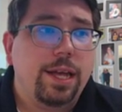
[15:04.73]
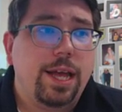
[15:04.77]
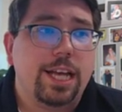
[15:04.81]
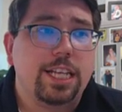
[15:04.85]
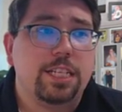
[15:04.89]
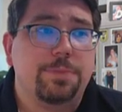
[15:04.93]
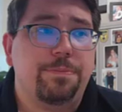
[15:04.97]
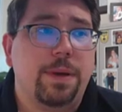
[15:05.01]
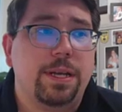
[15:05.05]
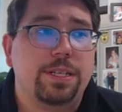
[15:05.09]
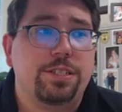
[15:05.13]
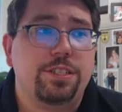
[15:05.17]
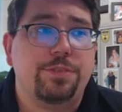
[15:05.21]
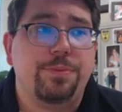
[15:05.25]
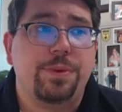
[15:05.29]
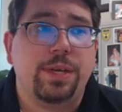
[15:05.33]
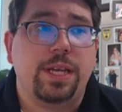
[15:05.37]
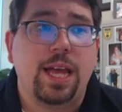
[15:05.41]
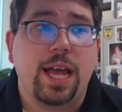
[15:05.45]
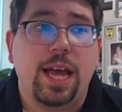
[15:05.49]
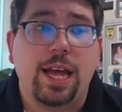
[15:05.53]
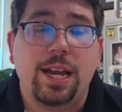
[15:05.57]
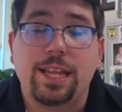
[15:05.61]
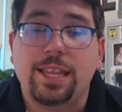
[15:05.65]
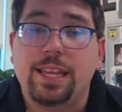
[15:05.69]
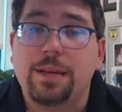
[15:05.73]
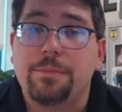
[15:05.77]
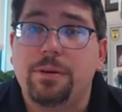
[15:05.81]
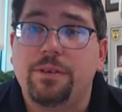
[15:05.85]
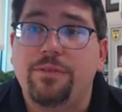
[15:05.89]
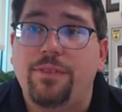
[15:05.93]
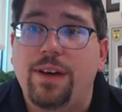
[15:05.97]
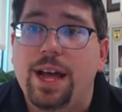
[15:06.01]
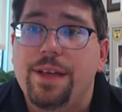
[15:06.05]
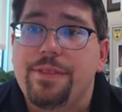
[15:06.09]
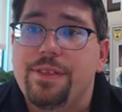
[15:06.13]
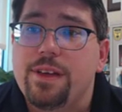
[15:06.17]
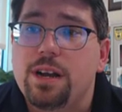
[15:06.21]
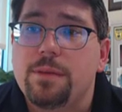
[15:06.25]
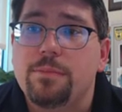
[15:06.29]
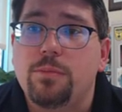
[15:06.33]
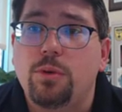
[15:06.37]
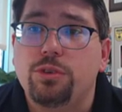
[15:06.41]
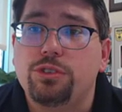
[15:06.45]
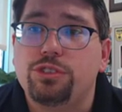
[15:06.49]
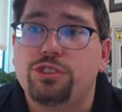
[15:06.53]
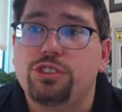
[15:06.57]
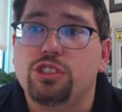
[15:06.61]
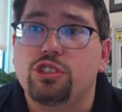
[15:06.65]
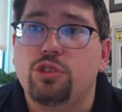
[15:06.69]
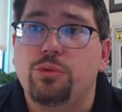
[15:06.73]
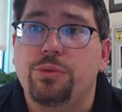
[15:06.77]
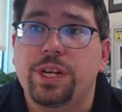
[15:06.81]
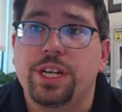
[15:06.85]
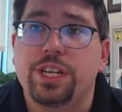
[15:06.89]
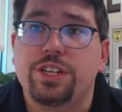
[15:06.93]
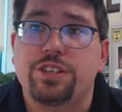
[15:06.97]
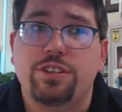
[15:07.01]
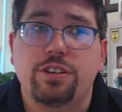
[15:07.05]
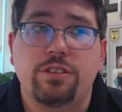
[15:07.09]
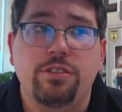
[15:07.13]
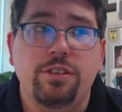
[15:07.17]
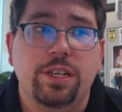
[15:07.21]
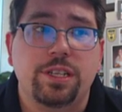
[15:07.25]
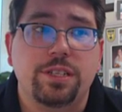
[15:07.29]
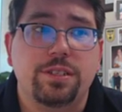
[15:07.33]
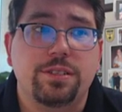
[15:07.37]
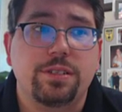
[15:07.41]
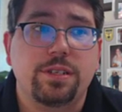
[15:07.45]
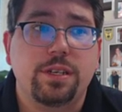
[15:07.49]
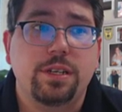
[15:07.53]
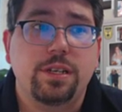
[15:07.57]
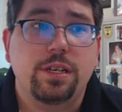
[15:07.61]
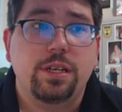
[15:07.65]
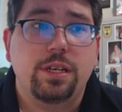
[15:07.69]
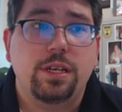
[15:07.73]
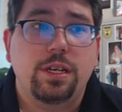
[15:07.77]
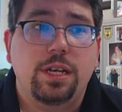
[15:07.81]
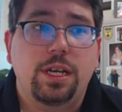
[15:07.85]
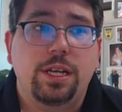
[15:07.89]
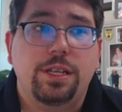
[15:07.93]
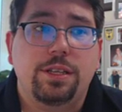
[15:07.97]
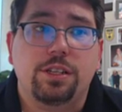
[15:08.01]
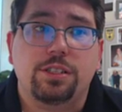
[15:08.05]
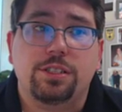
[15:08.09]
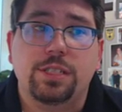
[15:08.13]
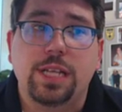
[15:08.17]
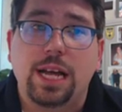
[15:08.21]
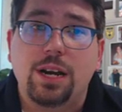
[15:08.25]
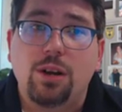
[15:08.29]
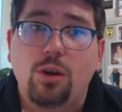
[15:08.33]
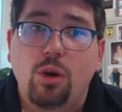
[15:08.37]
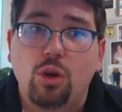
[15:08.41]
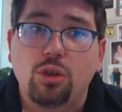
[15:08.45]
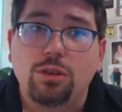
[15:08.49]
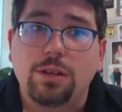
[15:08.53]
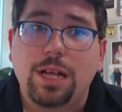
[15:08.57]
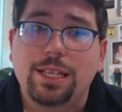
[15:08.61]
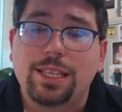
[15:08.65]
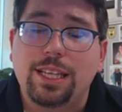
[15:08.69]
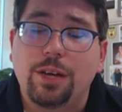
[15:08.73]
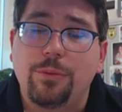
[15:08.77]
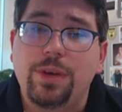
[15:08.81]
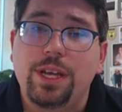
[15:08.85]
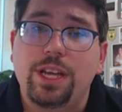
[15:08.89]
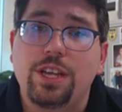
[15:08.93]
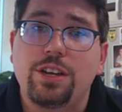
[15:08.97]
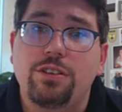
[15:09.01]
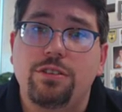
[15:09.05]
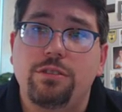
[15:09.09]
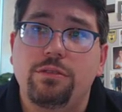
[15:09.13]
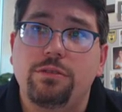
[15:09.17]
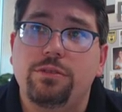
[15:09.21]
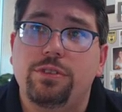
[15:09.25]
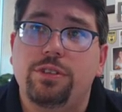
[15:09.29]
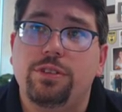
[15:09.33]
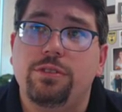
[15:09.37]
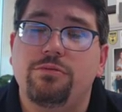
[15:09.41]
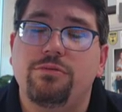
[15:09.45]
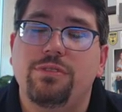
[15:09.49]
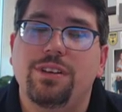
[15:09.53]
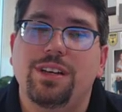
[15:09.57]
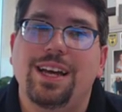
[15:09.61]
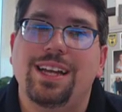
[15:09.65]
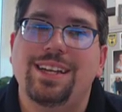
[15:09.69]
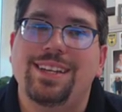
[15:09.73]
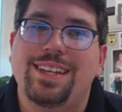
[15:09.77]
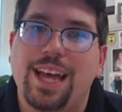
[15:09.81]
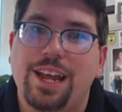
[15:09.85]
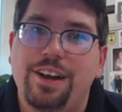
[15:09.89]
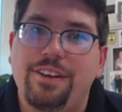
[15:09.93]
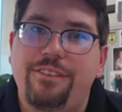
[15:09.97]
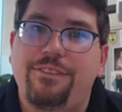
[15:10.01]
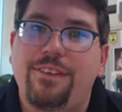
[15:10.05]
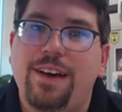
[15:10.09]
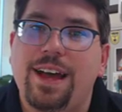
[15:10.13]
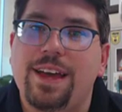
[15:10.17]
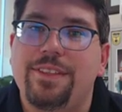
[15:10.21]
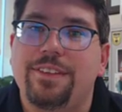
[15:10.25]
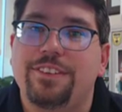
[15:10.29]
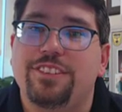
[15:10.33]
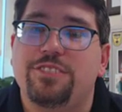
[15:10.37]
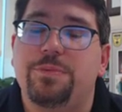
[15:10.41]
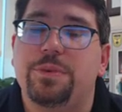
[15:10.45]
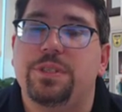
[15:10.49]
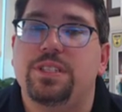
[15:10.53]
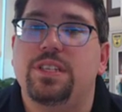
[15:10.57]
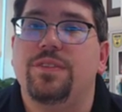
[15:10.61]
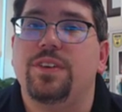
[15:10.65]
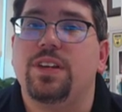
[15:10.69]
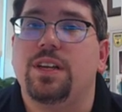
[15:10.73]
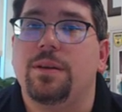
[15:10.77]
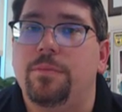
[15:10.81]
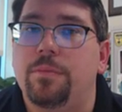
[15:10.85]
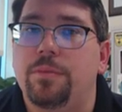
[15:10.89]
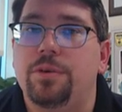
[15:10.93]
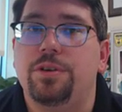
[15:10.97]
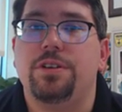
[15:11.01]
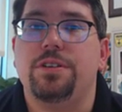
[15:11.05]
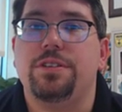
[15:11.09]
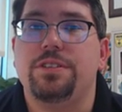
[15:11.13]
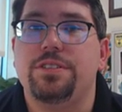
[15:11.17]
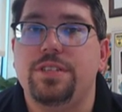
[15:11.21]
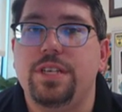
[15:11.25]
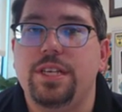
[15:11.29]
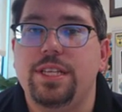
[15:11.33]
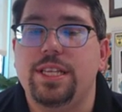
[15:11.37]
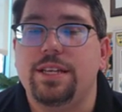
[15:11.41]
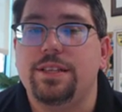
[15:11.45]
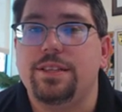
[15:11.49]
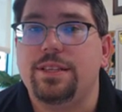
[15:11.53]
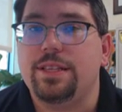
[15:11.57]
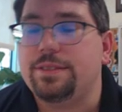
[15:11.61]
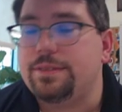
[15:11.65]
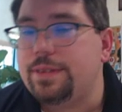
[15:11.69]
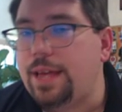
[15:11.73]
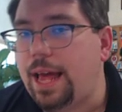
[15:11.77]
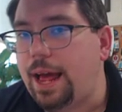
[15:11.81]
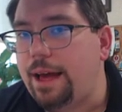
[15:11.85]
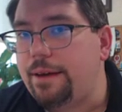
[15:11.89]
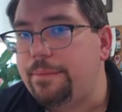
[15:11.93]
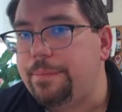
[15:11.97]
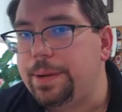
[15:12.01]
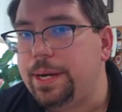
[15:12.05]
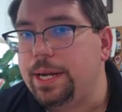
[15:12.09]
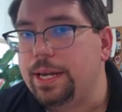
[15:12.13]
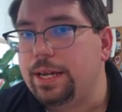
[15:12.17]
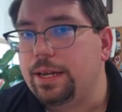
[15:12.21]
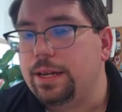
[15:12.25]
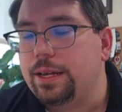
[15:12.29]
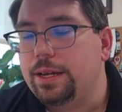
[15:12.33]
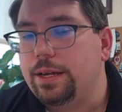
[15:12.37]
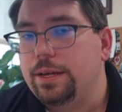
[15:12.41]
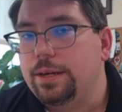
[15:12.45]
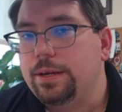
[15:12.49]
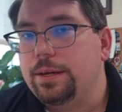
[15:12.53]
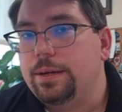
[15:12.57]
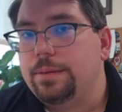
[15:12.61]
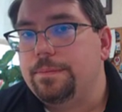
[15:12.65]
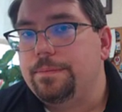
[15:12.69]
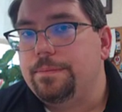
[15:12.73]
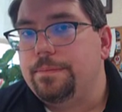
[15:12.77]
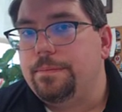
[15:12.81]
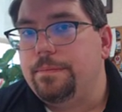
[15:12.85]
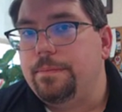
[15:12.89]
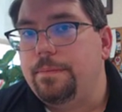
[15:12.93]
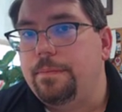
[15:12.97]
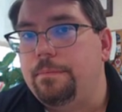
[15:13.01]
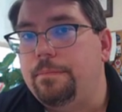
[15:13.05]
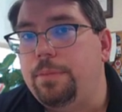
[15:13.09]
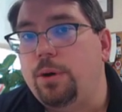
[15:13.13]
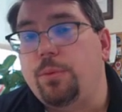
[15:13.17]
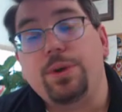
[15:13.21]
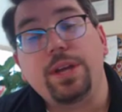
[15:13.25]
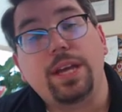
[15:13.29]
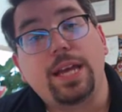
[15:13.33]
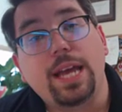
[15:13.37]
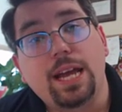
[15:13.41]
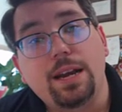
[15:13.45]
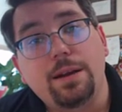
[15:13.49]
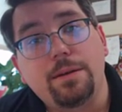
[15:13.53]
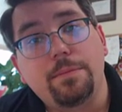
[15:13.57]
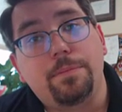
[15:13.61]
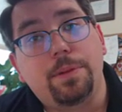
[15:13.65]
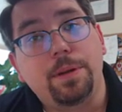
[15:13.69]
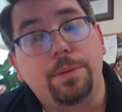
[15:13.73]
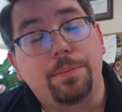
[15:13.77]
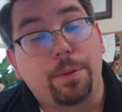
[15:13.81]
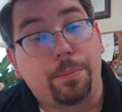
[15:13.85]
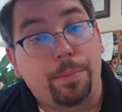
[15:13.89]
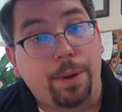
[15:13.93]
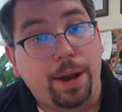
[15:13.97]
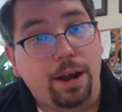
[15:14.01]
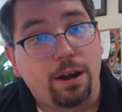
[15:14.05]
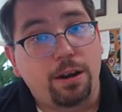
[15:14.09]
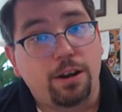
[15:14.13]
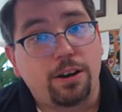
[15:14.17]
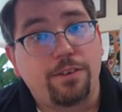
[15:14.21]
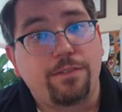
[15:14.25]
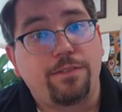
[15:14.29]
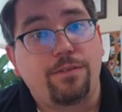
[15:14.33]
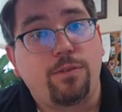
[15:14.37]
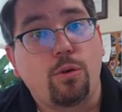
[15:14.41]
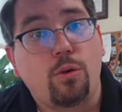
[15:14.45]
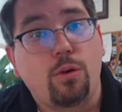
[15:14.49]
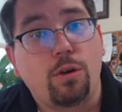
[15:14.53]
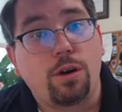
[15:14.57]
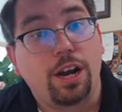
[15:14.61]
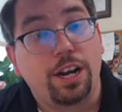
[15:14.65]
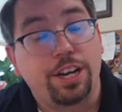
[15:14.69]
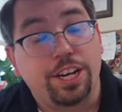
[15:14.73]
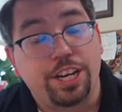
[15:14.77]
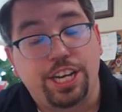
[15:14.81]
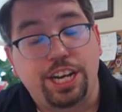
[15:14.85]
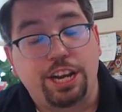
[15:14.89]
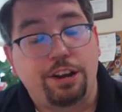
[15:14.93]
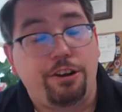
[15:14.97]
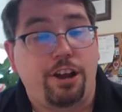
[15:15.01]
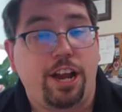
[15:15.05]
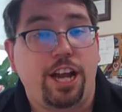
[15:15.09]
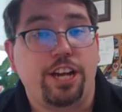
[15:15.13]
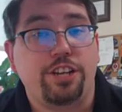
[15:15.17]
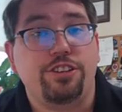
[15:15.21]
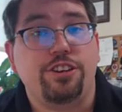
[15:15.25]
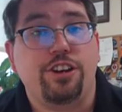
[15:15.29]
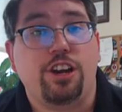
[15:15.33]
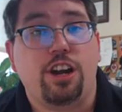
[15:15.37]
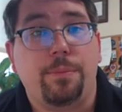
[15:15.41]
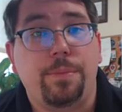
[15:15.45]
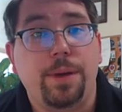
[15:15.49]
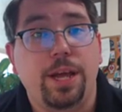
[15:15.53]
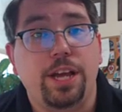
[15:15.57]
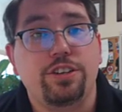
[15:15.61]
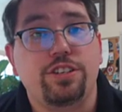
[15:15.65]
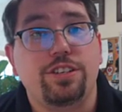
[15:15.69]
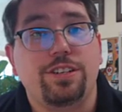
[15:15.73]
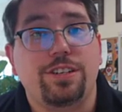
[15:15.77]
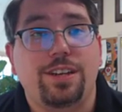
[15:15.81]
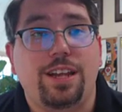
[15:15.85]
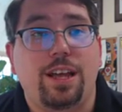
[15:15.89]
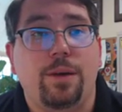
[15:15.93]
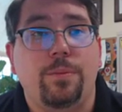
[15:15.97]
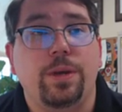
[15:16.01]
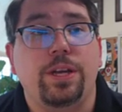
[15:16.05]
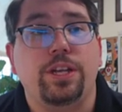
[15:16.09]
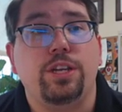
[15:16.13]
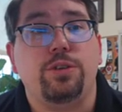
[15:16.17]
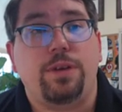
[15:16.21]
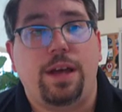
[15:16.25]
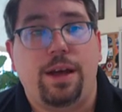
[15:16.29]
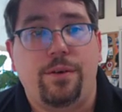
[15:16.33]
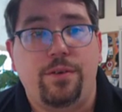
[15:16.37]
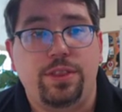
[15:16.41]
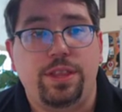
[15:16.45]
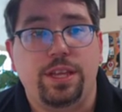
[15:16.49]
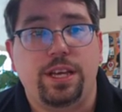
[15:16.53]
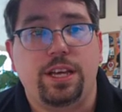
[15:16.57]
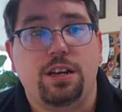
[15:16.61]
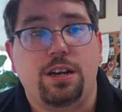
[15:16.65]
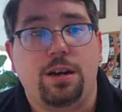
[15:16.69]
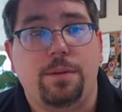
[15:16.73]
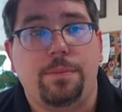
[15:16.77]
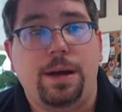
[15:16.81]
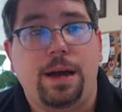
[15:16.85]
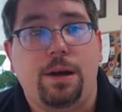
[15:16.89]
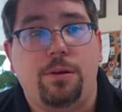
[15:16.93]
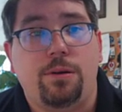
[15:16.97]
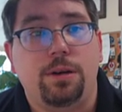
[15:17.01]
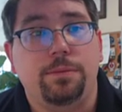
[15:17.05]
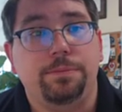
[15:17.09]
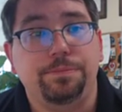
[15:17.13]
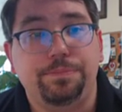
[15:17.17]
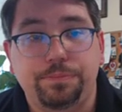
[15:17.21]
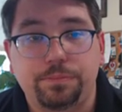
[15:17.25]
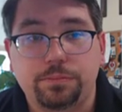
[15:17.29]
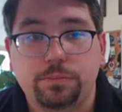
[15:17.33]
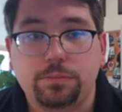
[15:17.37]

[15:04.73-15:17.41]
as best as we can, and then provide that emotional reassurance. There's not a whole lot that we can do to identify the specific emergency that's happening, but we can be prepared for a deterioration in our patient, and we can do everything in our power